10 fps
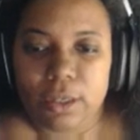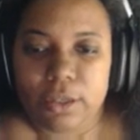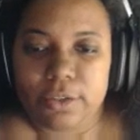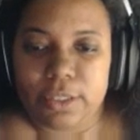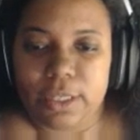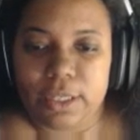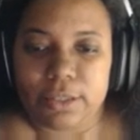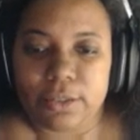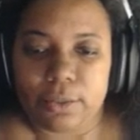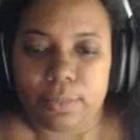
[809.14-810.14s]
Your skin
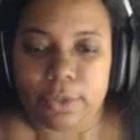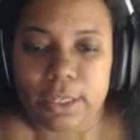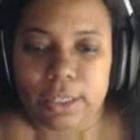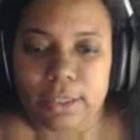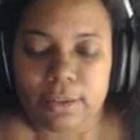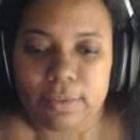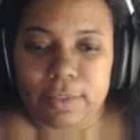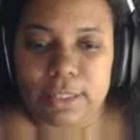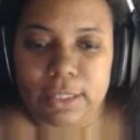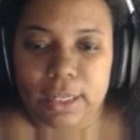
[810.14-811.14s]
is so pretty. The
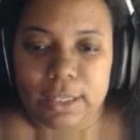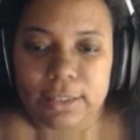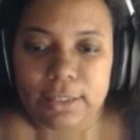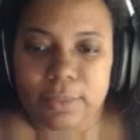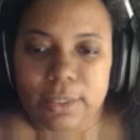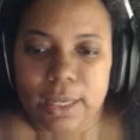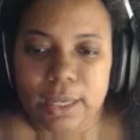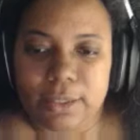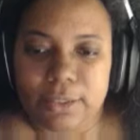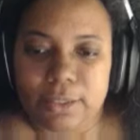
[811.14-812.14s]
sunlight simply
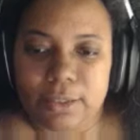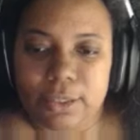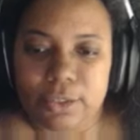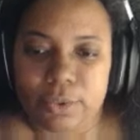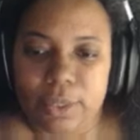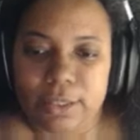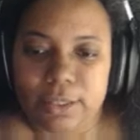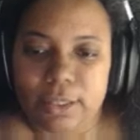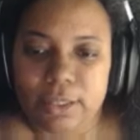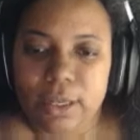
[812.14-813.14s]
accentuates
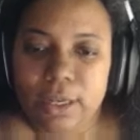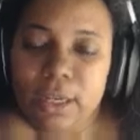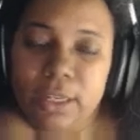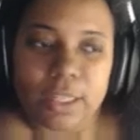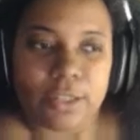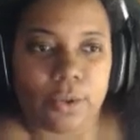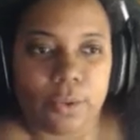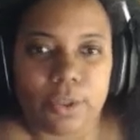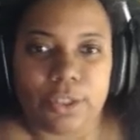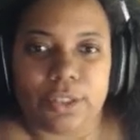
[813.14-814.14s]
it. That
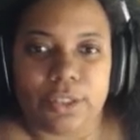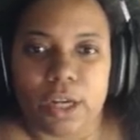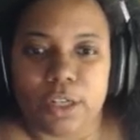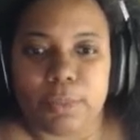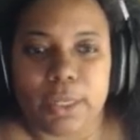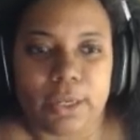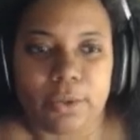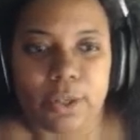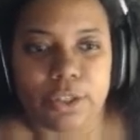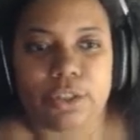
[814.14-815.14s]
totally just dodged my
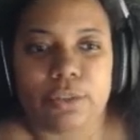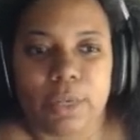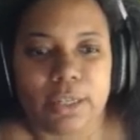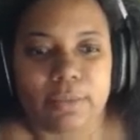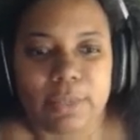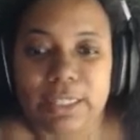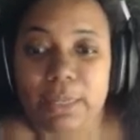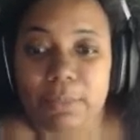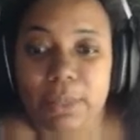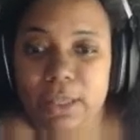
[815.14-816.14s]
question, my
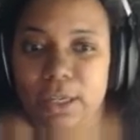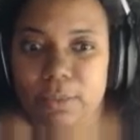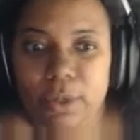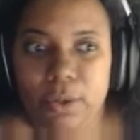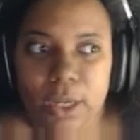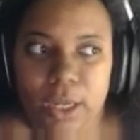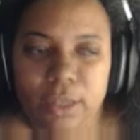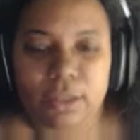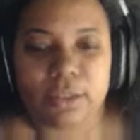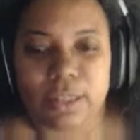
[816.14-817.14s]
statement there. But okay,
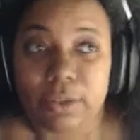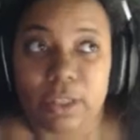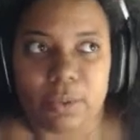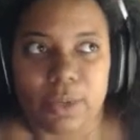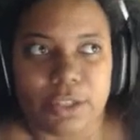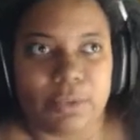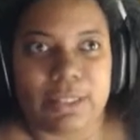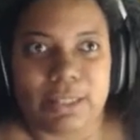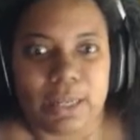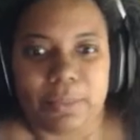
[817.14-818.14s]
not really a question, it was a
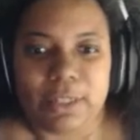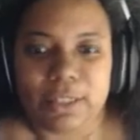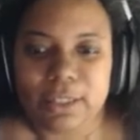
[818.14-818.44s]
statement.